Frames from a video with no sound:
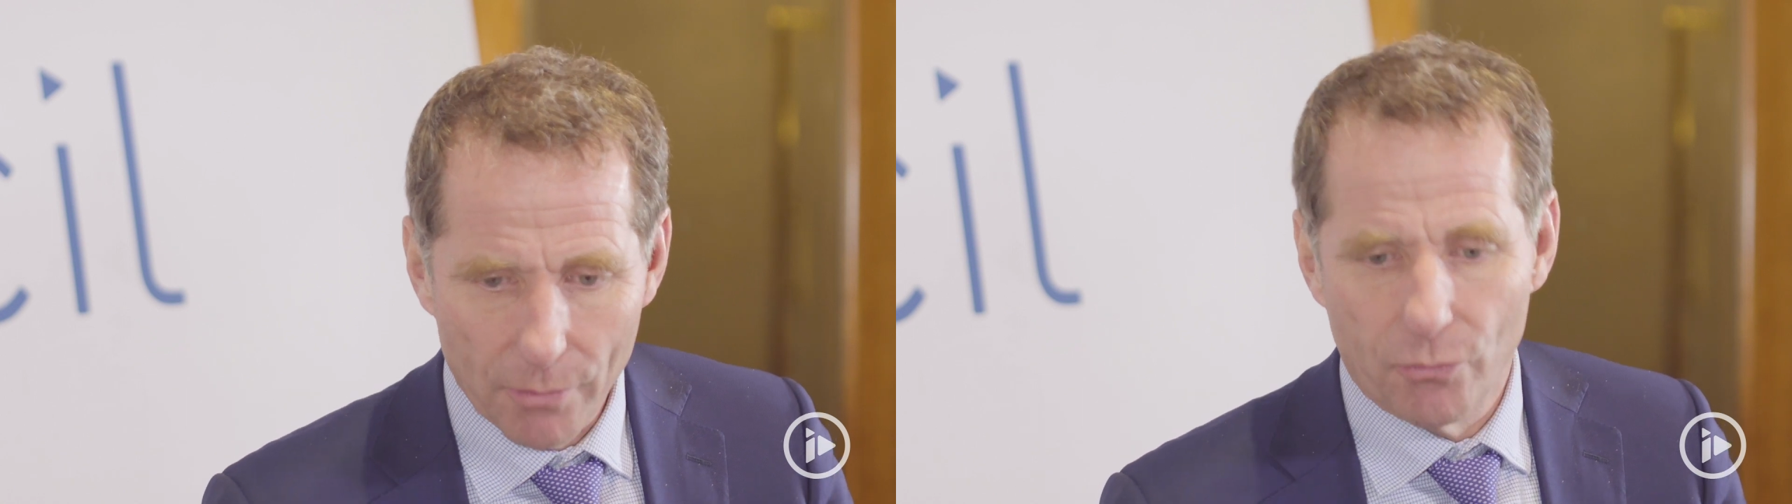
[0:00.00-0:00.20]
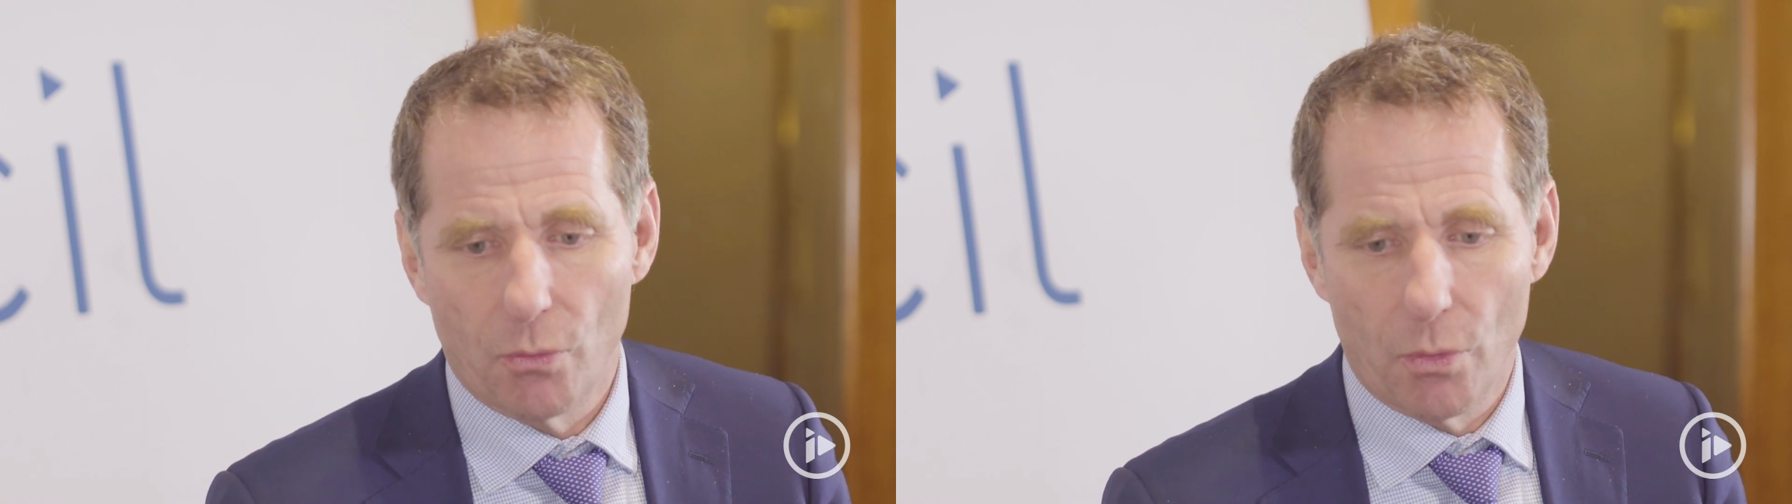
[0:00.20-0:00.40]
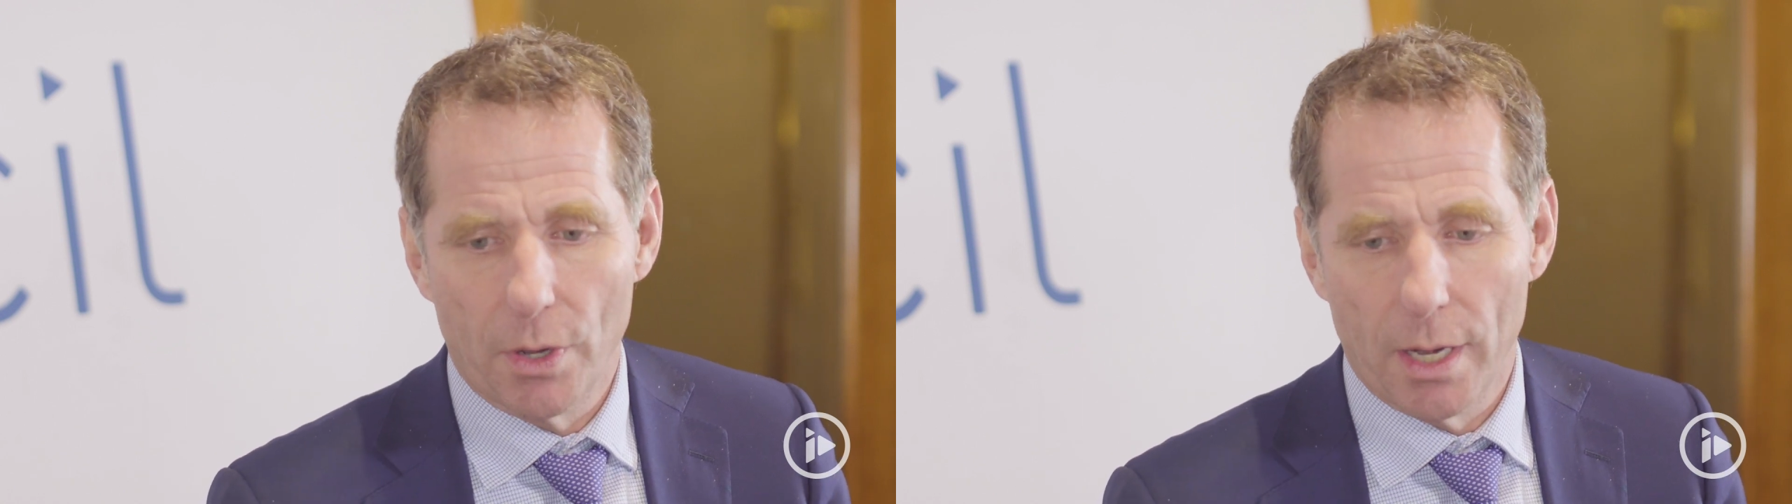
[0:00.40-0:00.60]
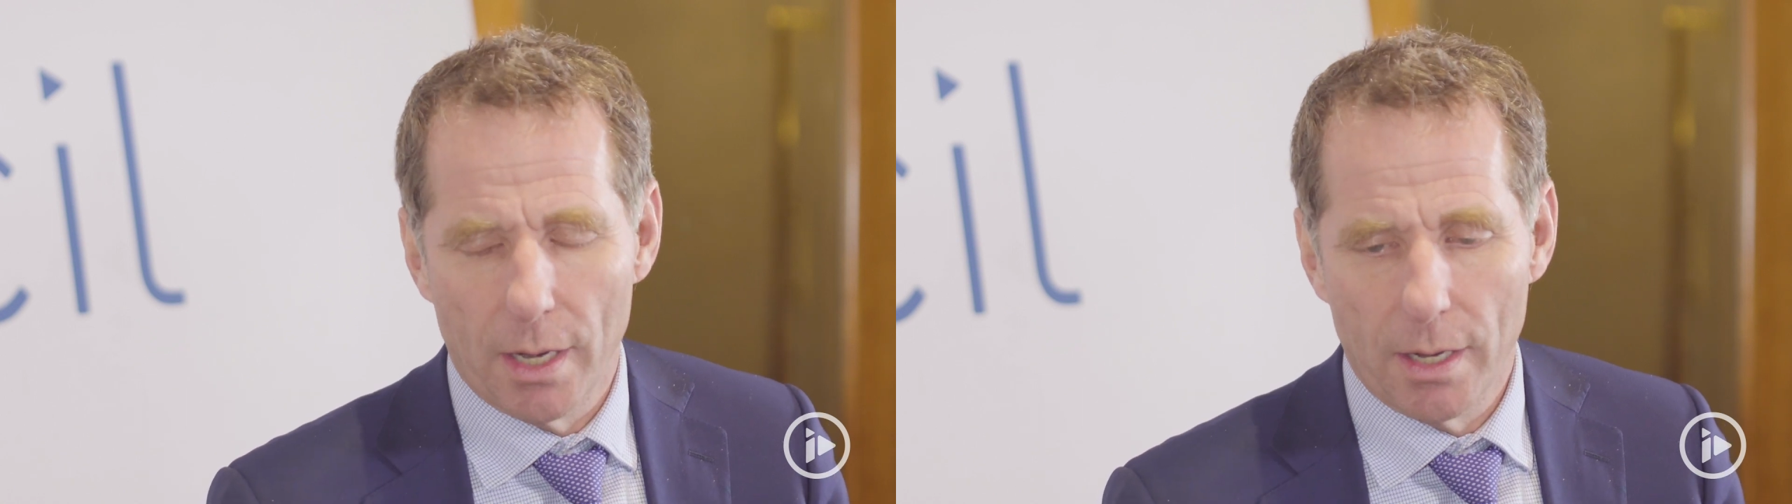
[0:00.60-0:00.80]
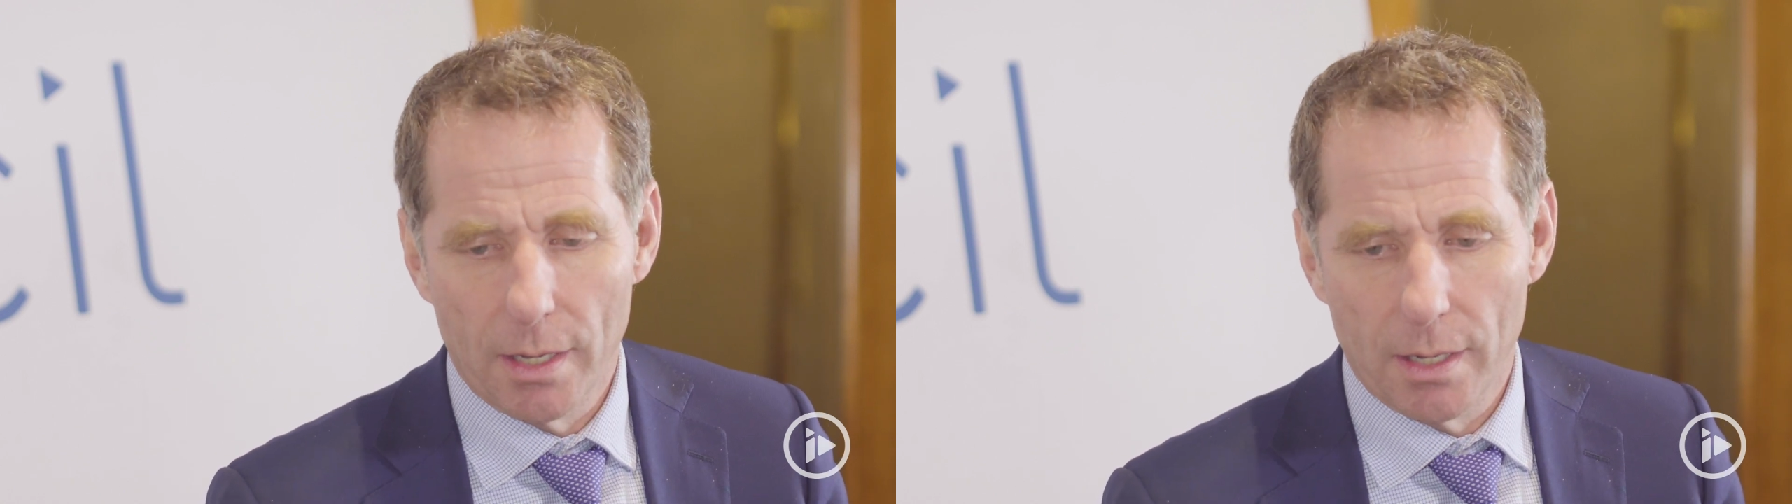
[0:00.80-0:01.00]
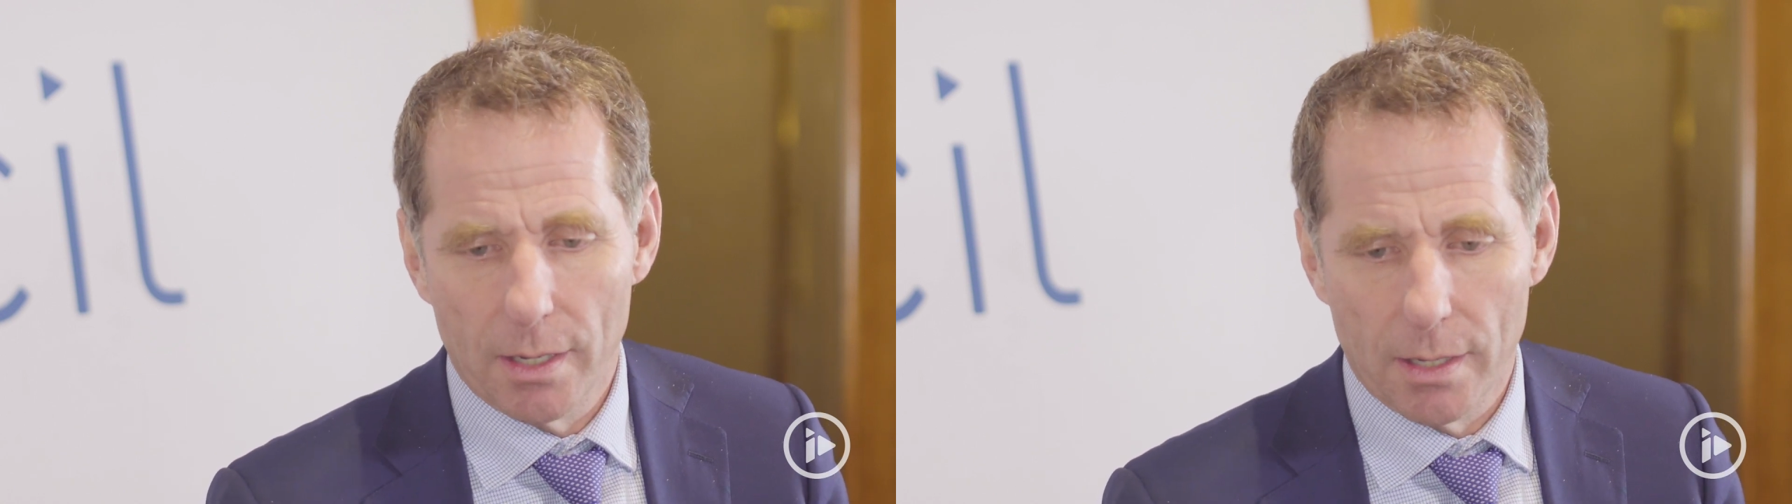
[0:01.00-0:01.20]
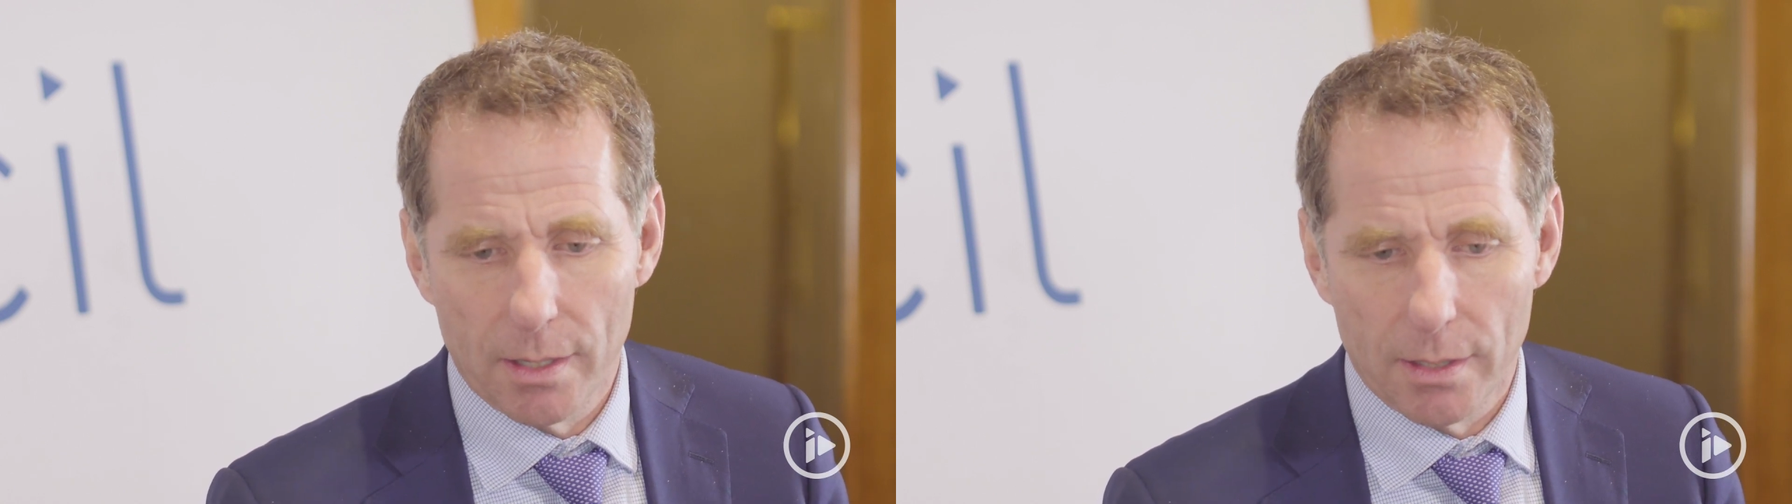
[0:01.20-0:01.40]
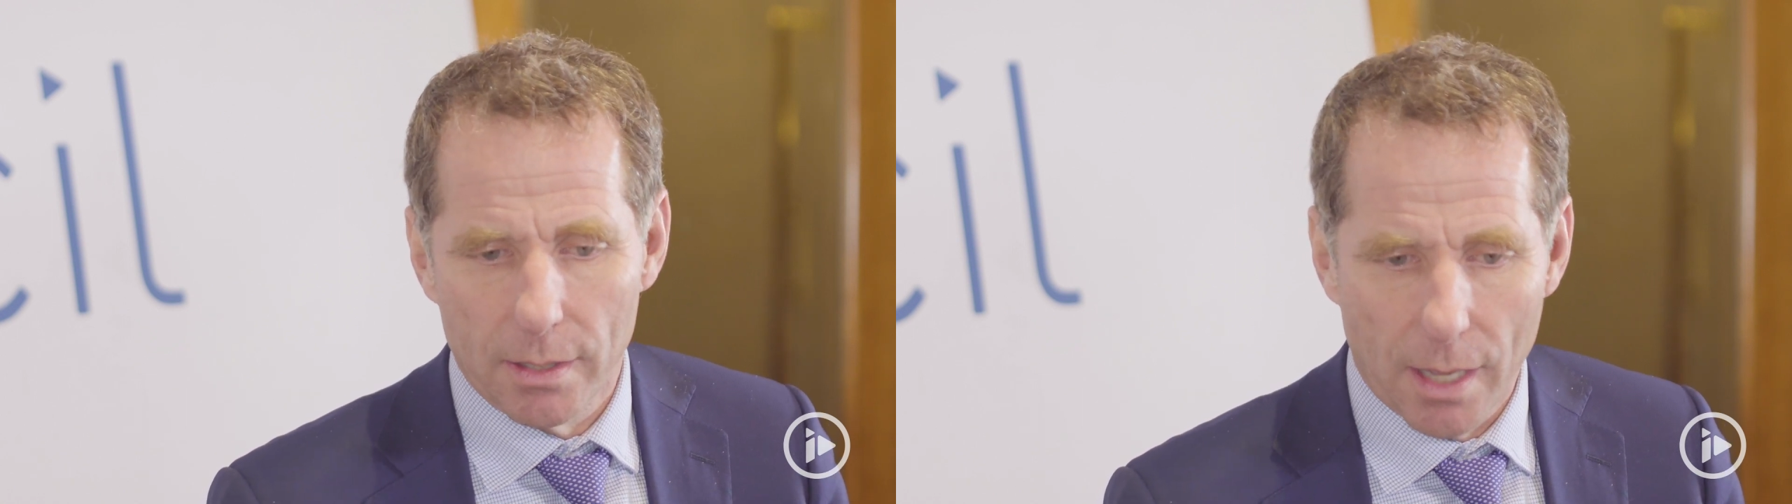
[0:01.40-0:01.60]
for
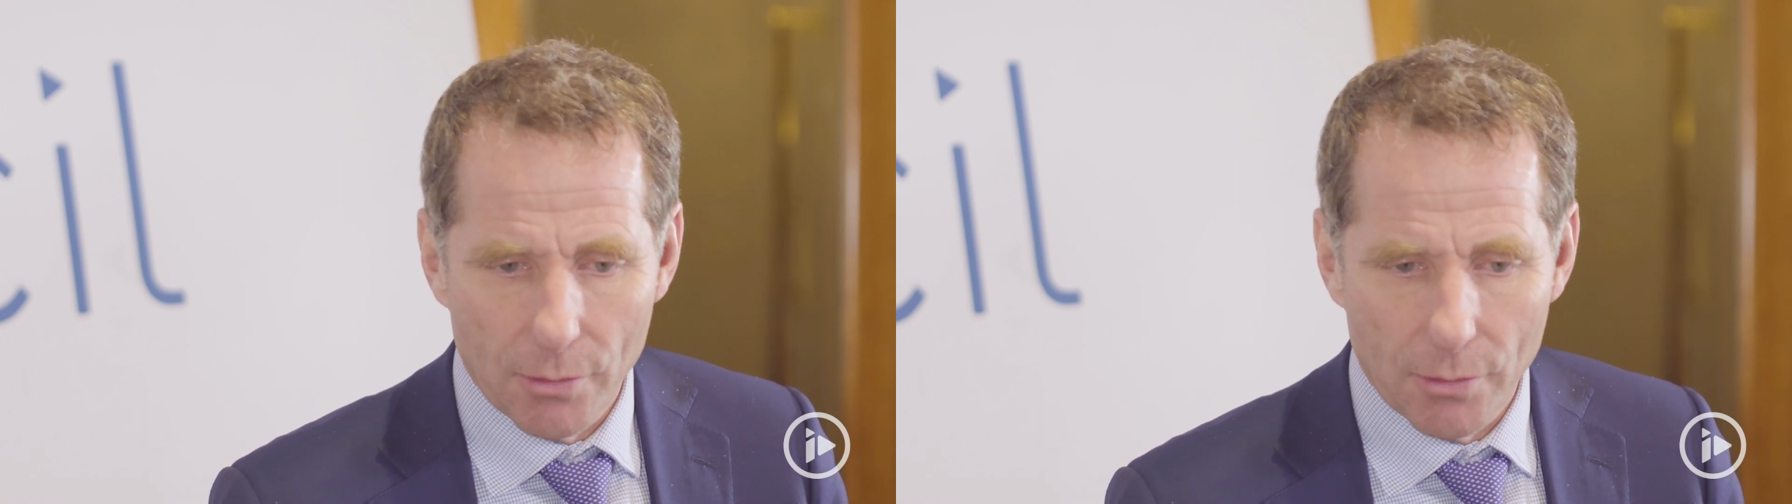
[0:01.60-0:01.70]
a